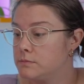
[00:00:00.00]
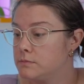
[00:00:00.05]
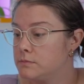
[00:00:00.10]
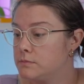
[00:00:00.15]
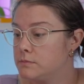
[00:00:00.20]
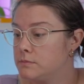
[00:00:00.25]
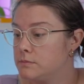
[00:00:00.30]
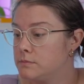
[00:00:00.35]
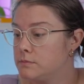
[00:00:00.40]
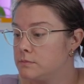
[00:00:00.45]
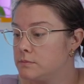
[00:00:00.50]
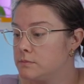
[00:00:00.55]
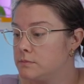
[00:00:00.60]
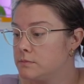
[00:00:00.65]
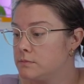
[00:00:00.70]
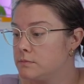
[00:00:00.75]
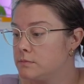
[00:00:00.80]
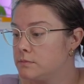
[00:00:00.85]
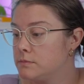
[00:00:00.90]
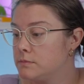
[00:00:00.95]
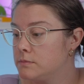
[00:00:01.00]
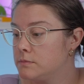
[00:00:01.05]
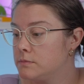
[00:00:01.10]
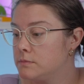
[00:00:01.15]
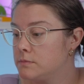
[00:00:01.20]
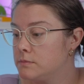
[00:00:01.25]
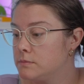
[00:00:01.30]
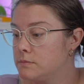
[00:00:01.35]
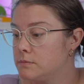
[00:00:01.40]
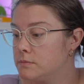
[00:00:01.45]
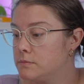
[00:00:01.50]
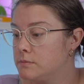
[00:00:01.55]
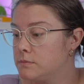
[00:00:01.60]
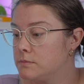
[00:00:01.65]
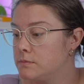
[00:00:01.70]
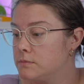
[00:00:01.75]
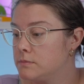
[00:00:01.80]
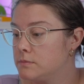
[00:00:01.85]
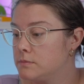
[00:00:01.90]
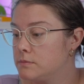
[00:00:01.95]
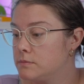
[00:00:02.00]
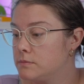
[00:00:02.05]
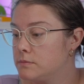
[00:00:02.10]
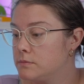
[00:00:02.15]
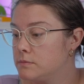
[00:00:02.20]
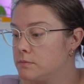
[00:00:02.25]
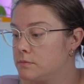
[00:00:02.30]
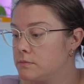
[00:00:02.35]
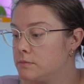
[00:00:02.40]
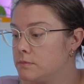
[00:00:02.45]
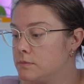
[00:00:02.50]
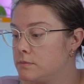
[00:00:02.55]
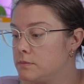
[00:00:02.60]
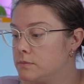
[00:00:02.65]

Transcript: No words are spoken by the person on screen.